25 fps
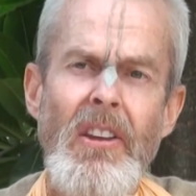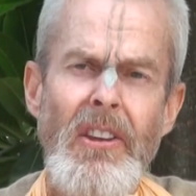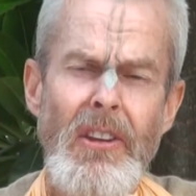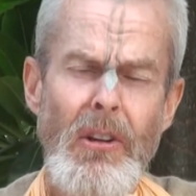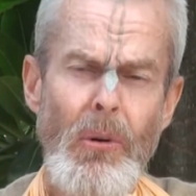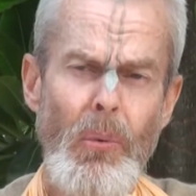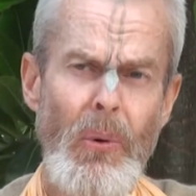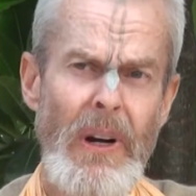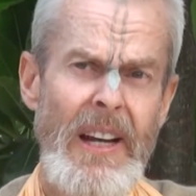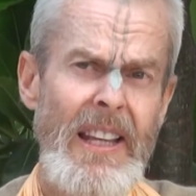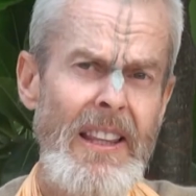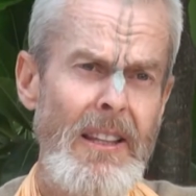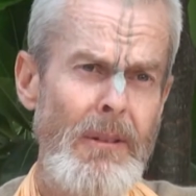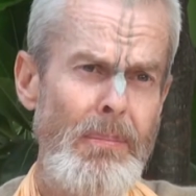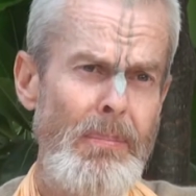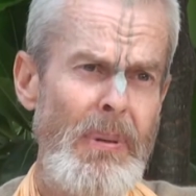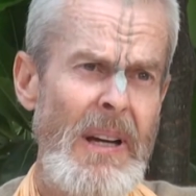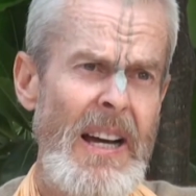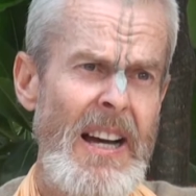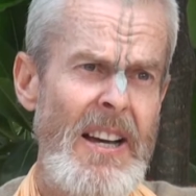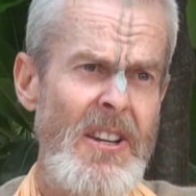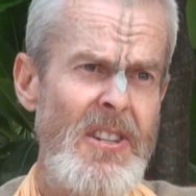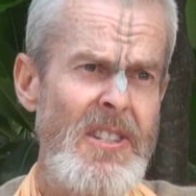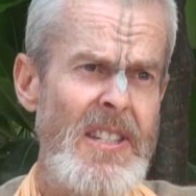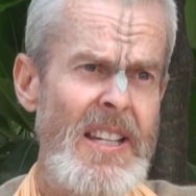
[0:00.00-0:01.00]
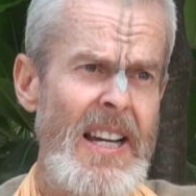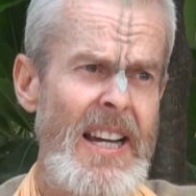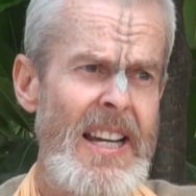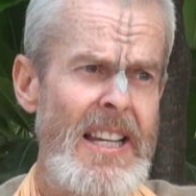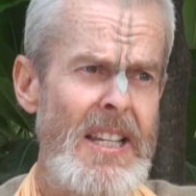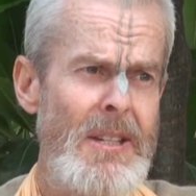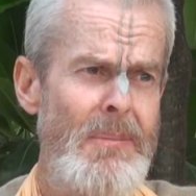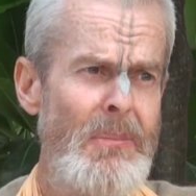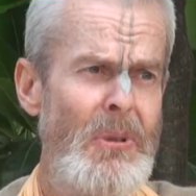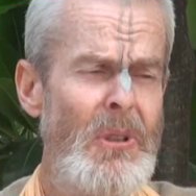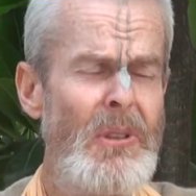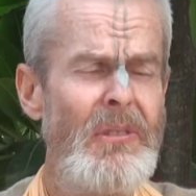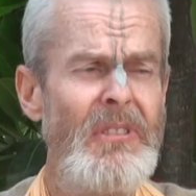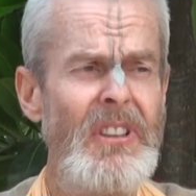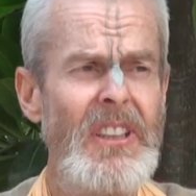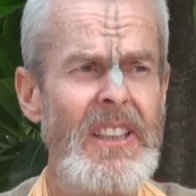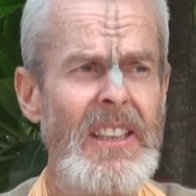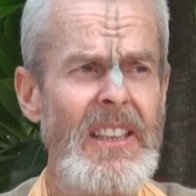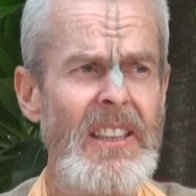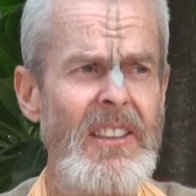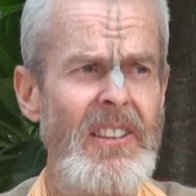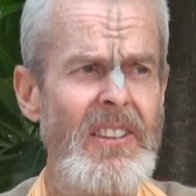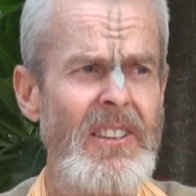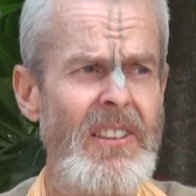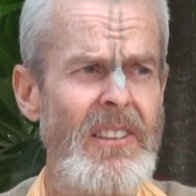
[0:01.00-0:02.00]
the way the pastime is moving
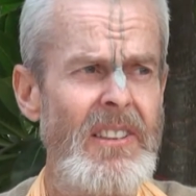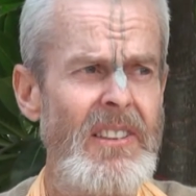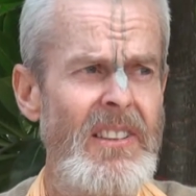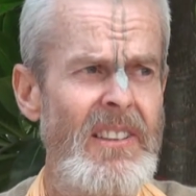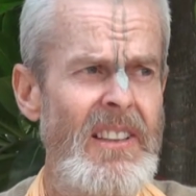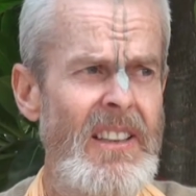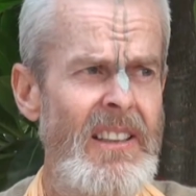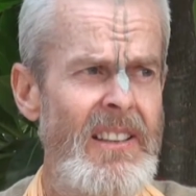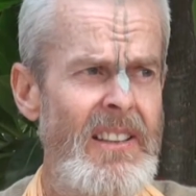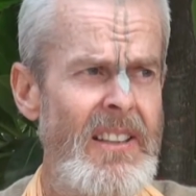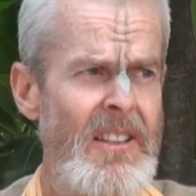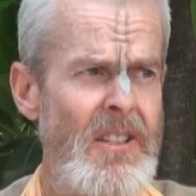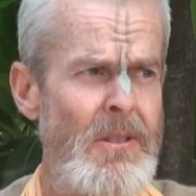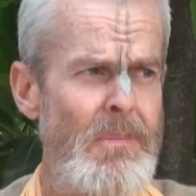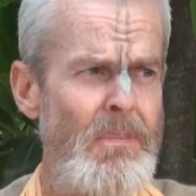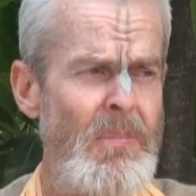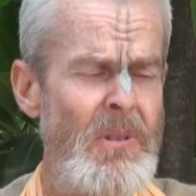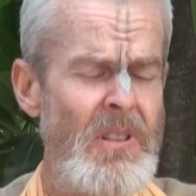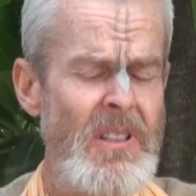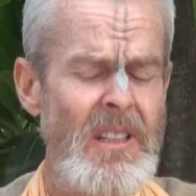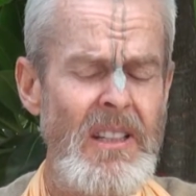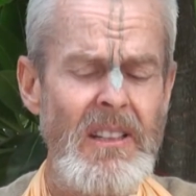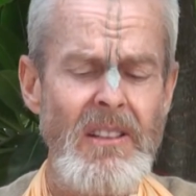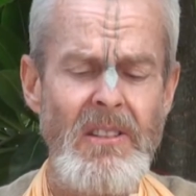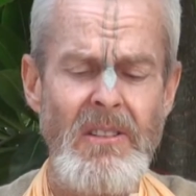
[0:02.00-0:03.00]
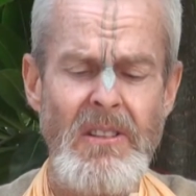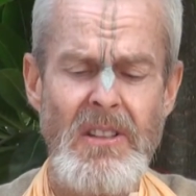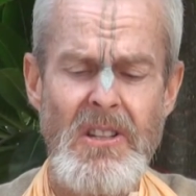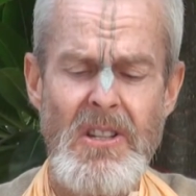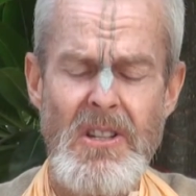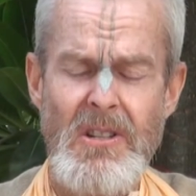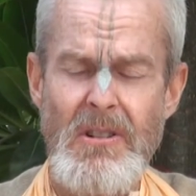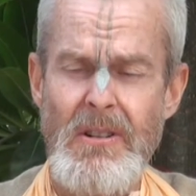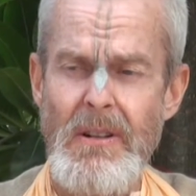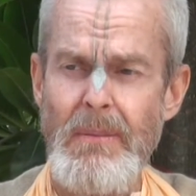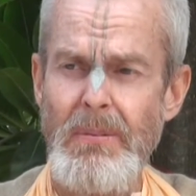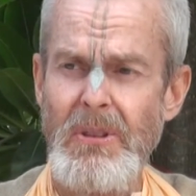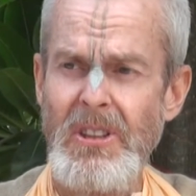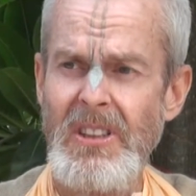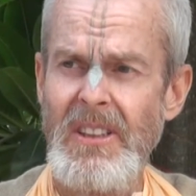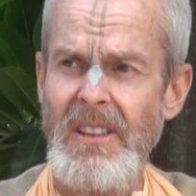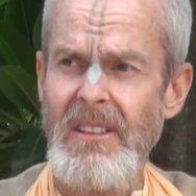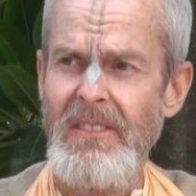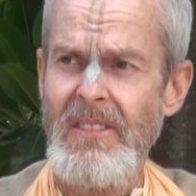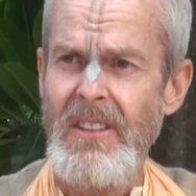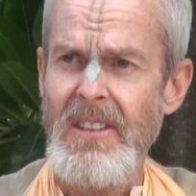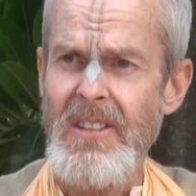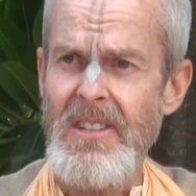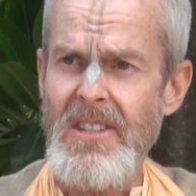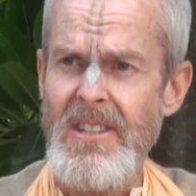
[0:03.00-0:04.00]
here at this particular description
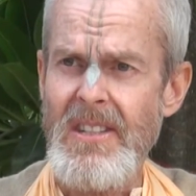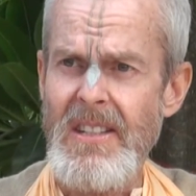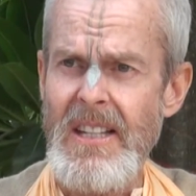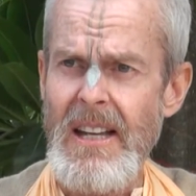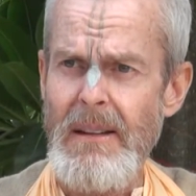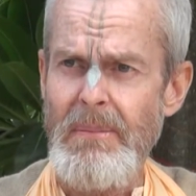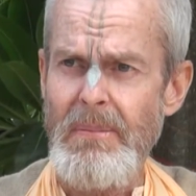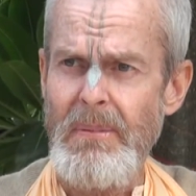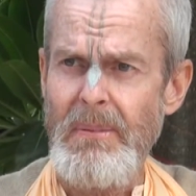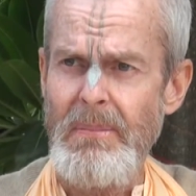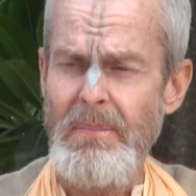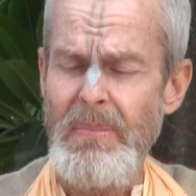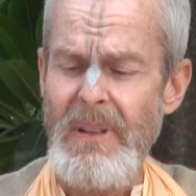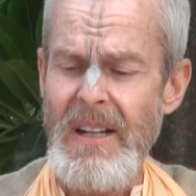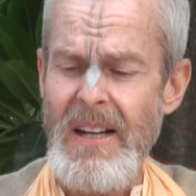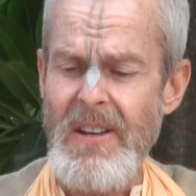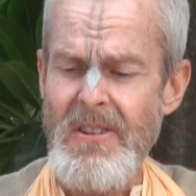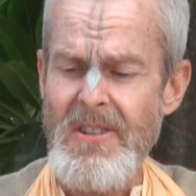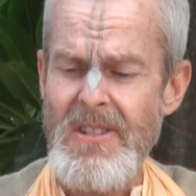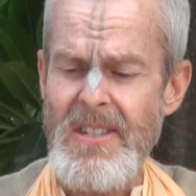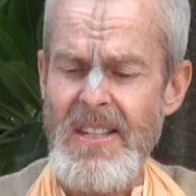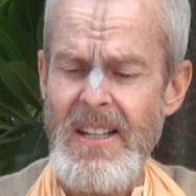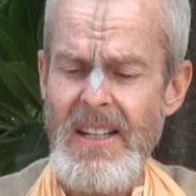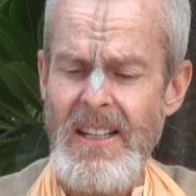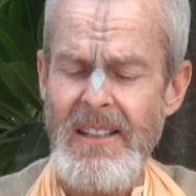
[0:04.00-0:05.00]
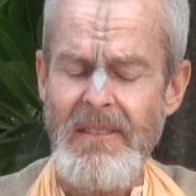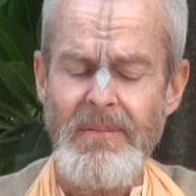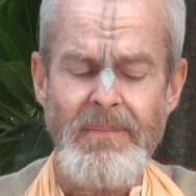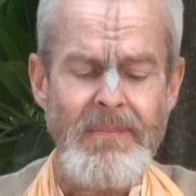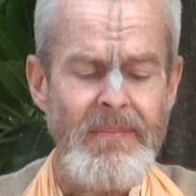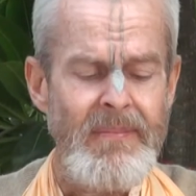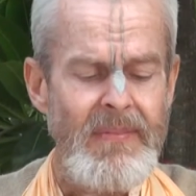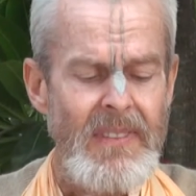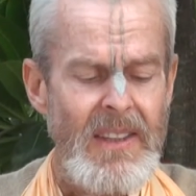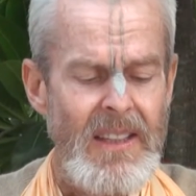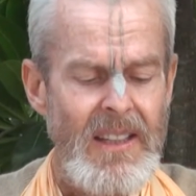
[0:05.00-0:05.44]
of this type of pastime.